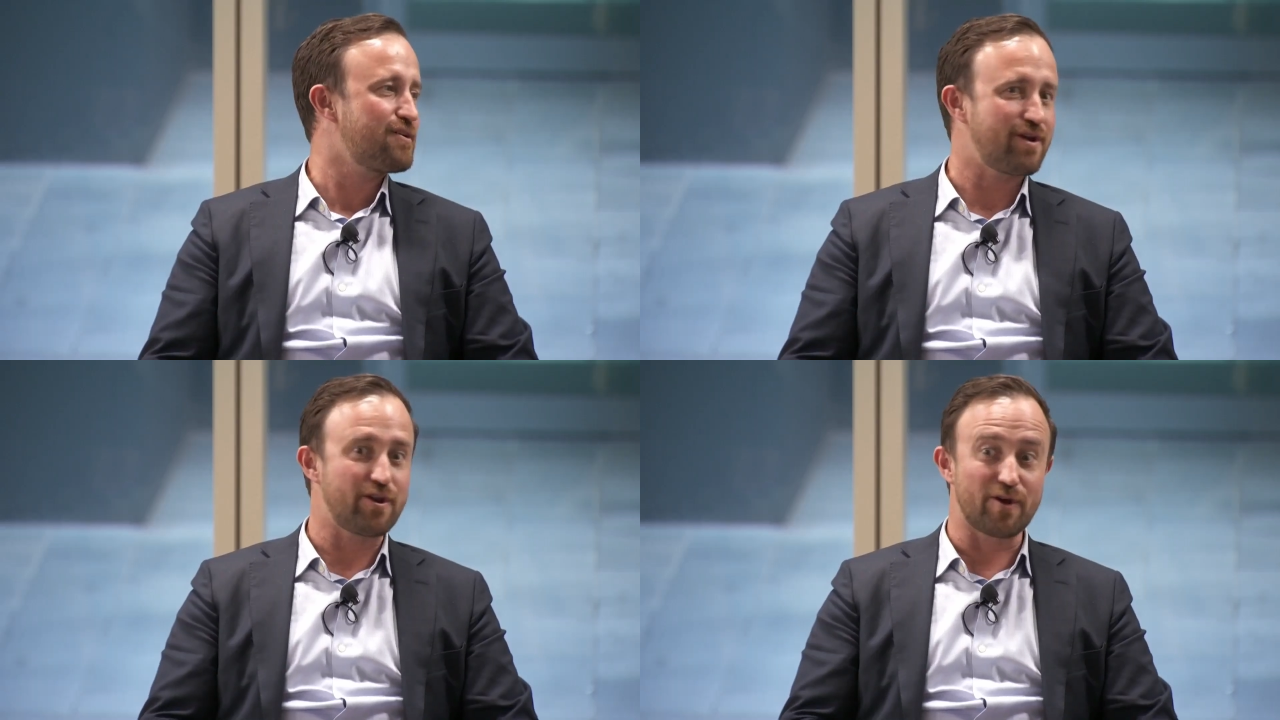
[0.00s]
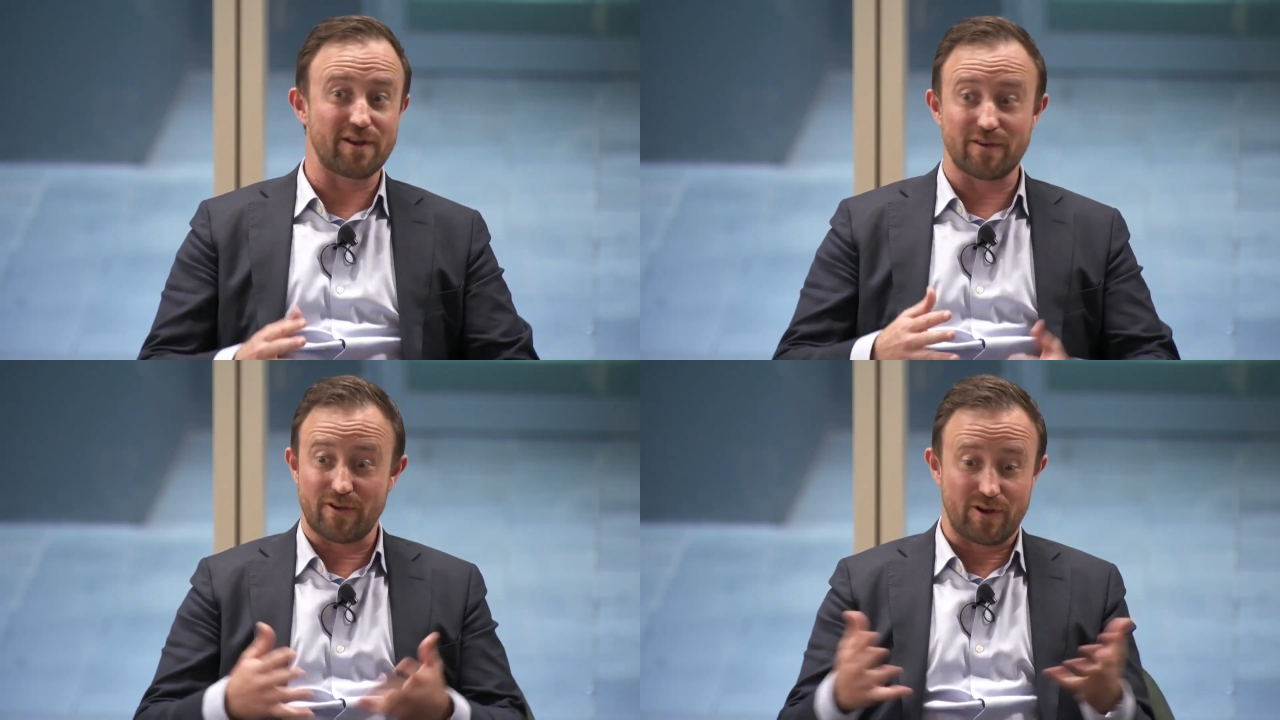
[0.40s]
We no,
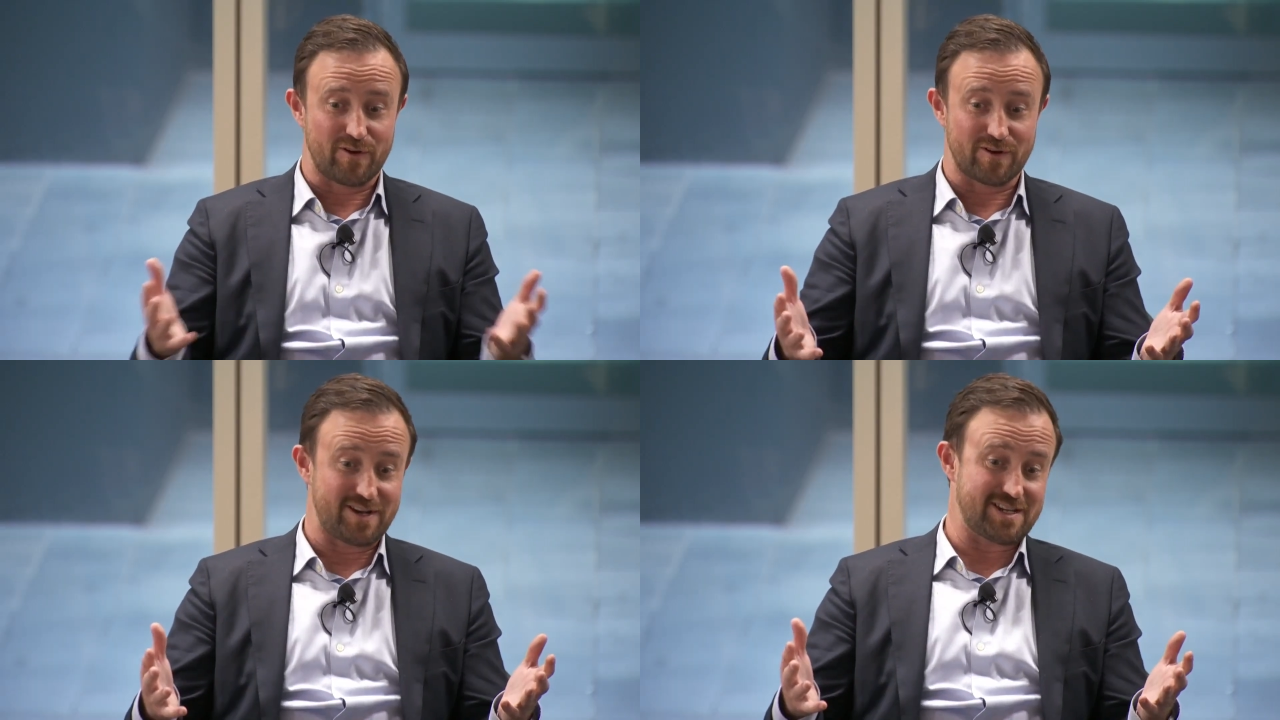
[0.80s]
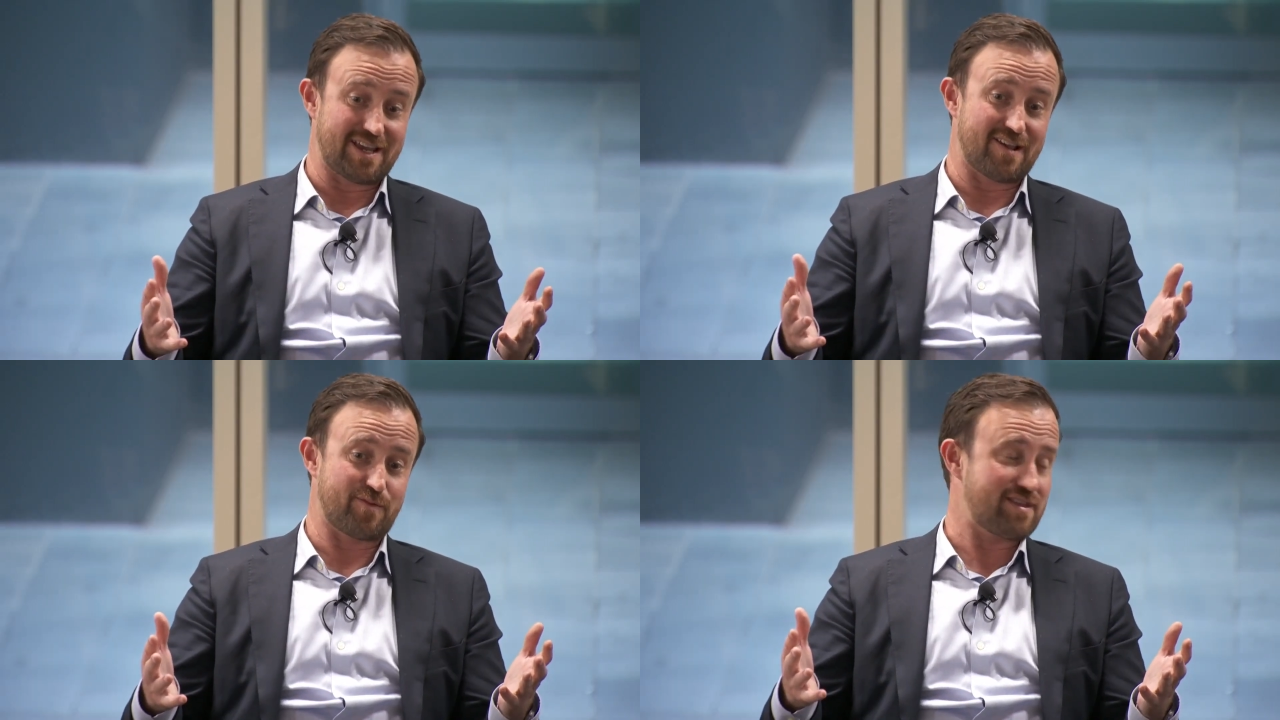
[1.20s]
no longer need to
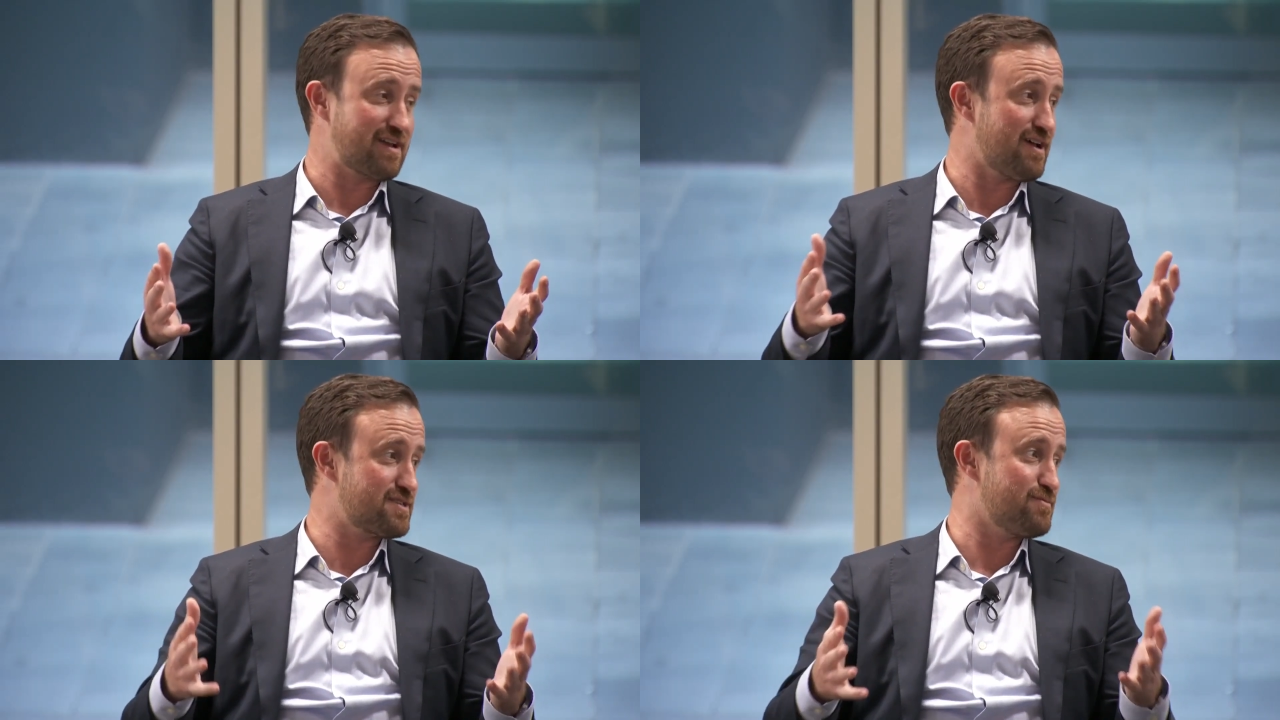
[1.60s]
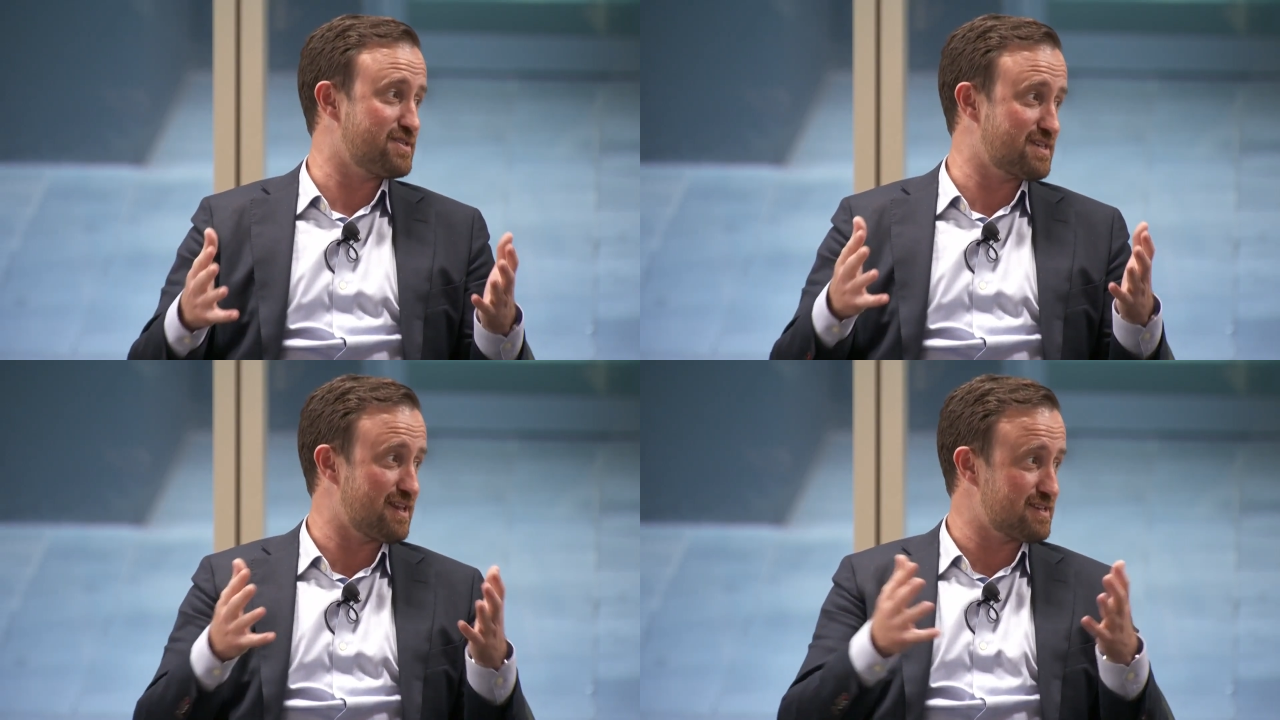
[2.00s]
guess where the customer
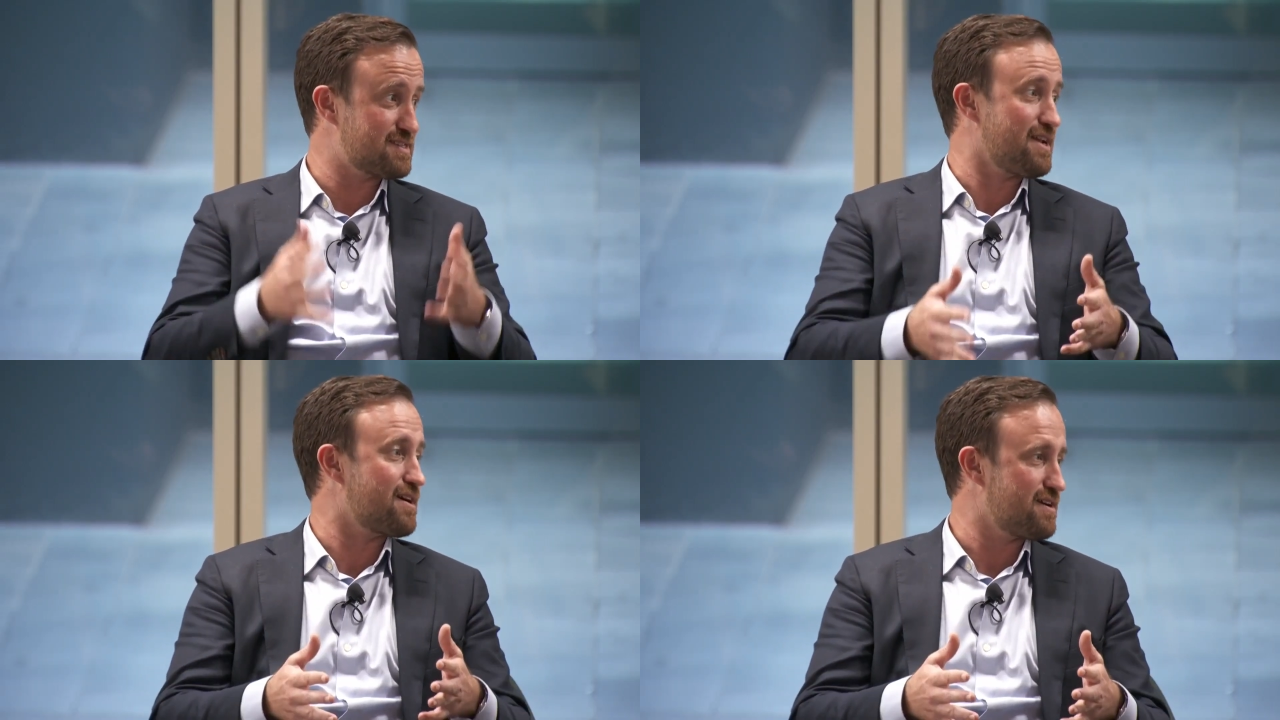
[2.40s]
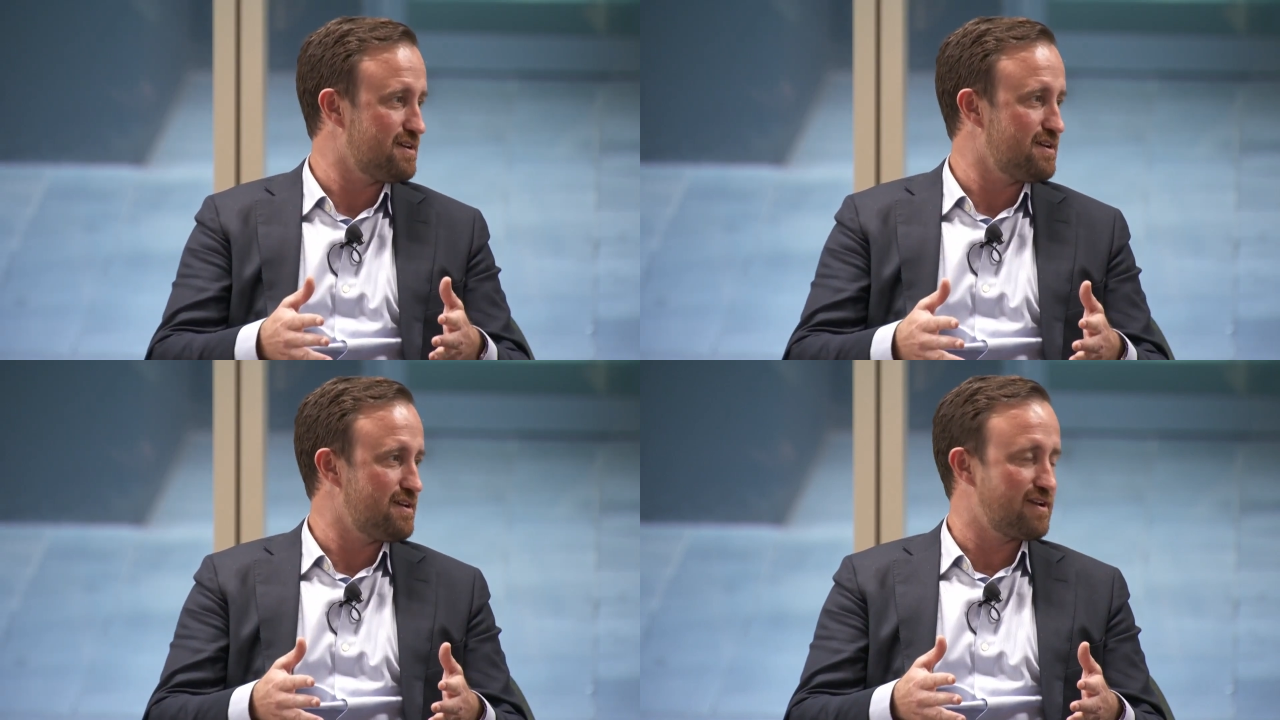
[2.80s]
is getting stuck
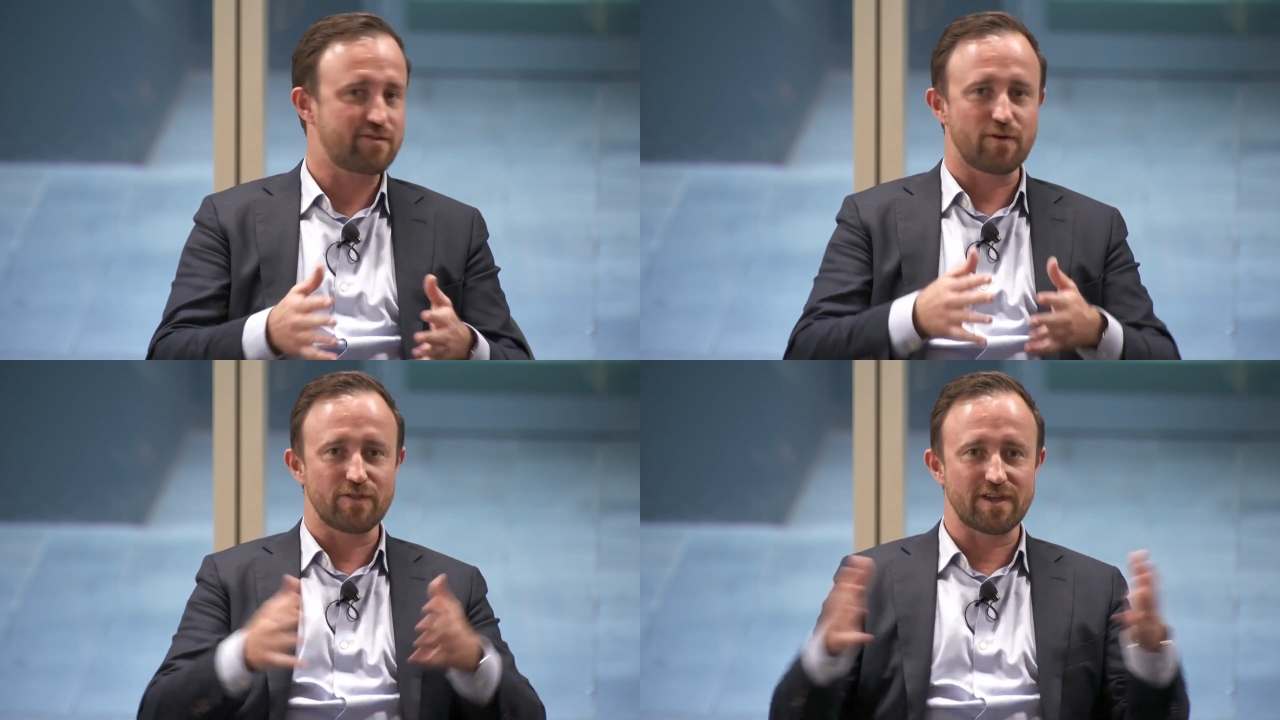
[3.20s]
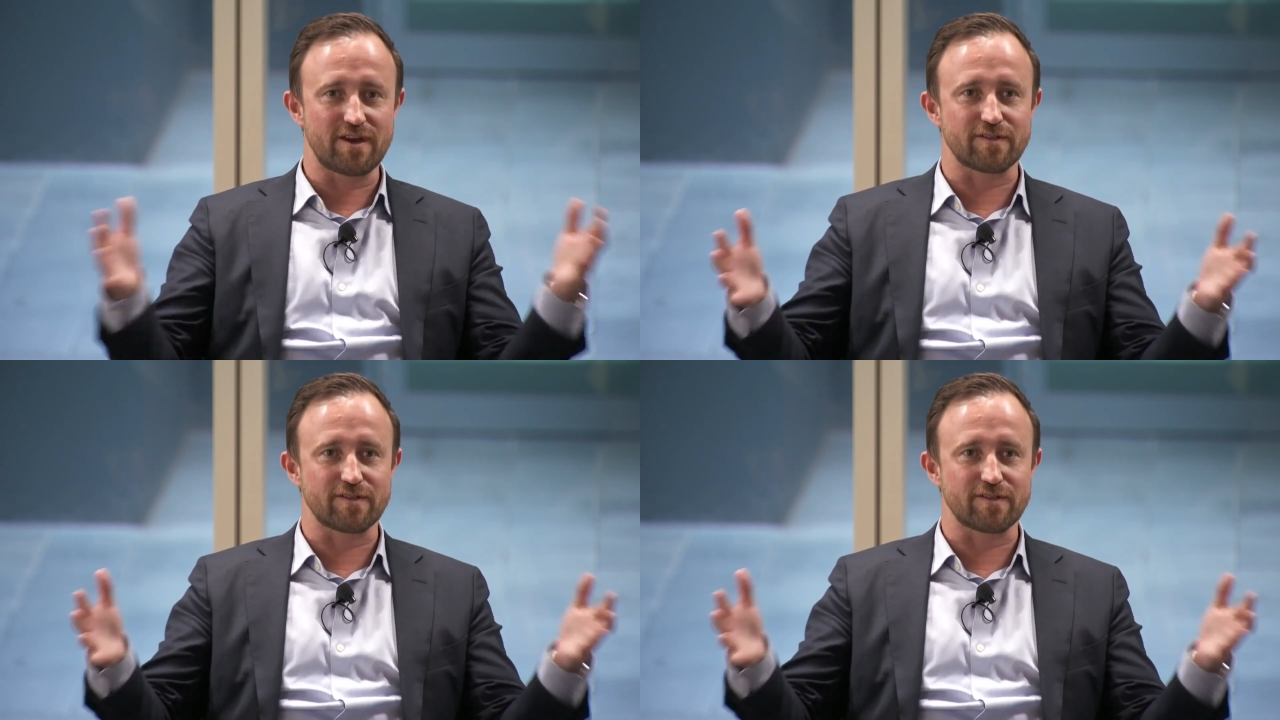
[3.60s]
it's all there.